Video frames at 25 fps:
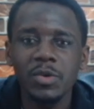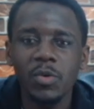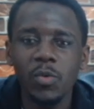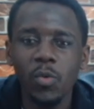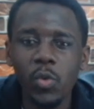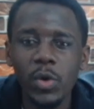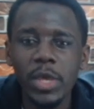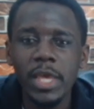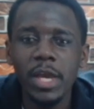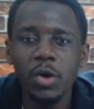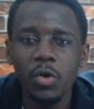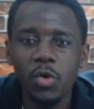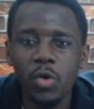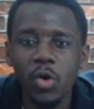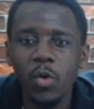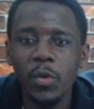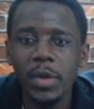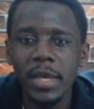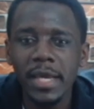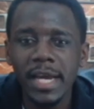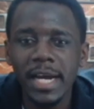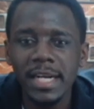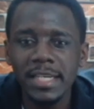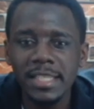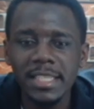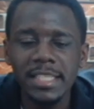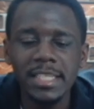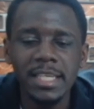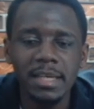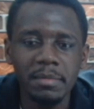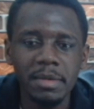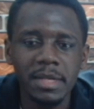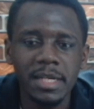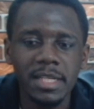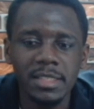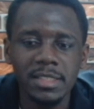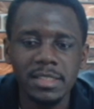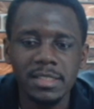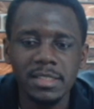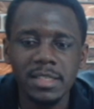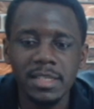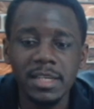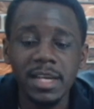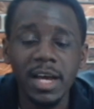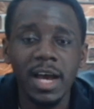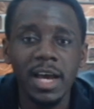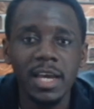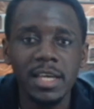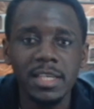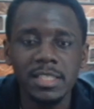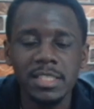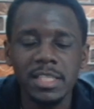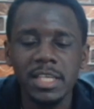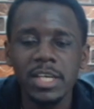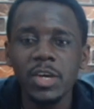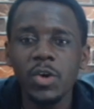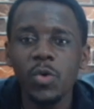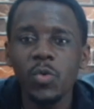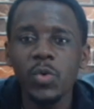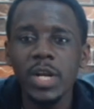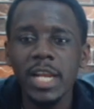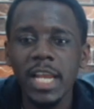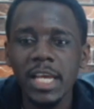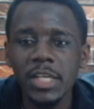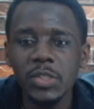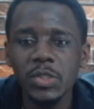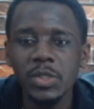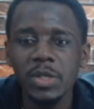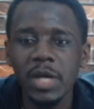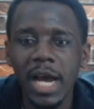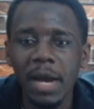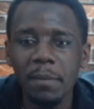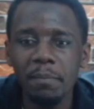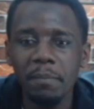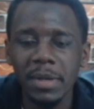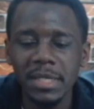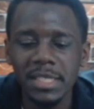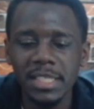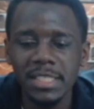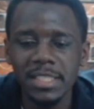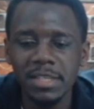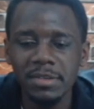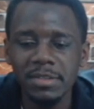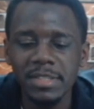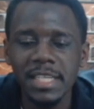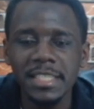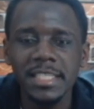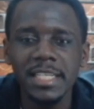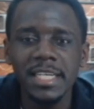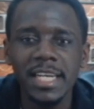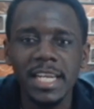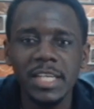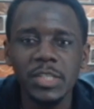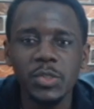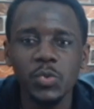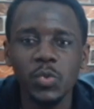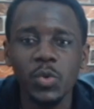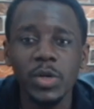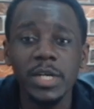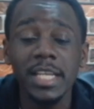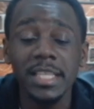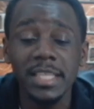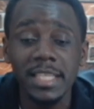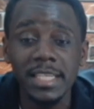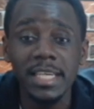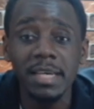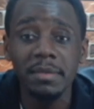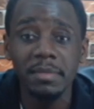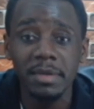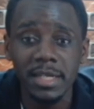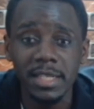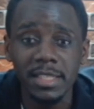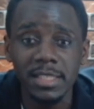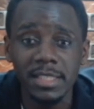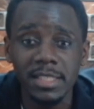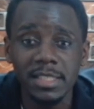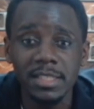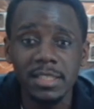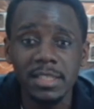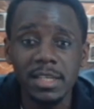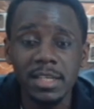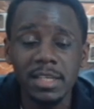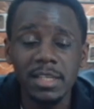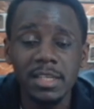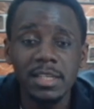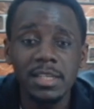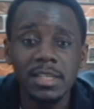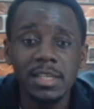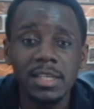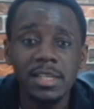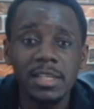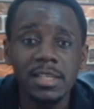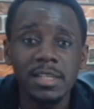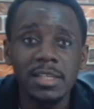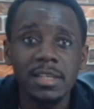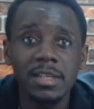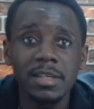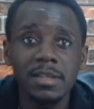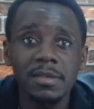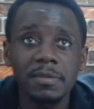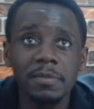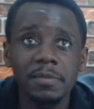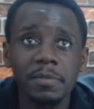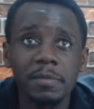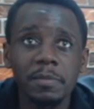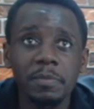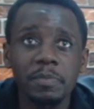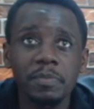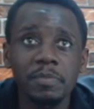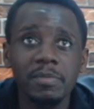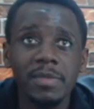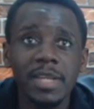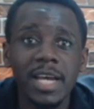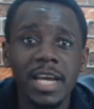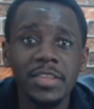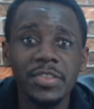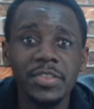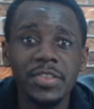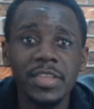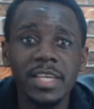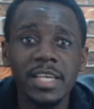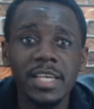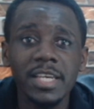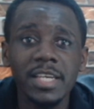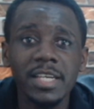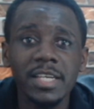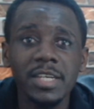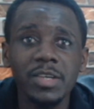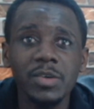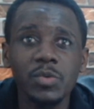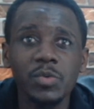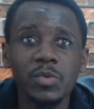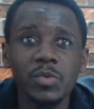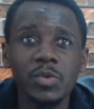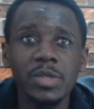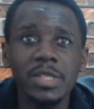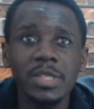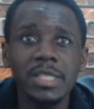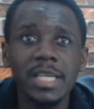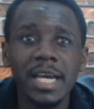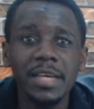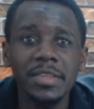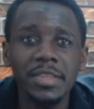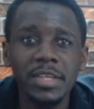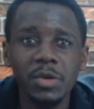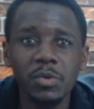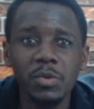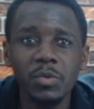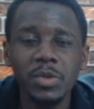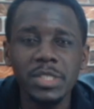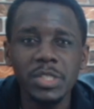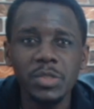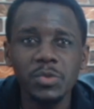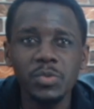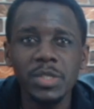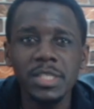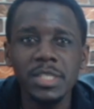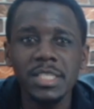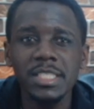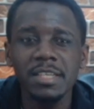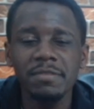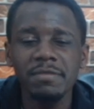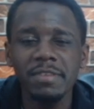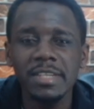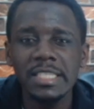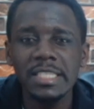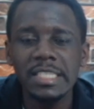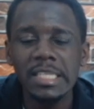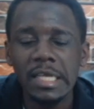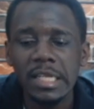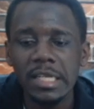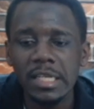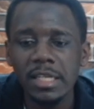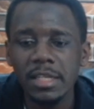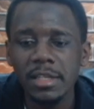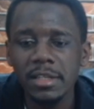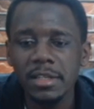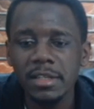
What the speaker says: we are going at the Emirates. Guys, Manchester United last won at the Emirates, I think was it 2017?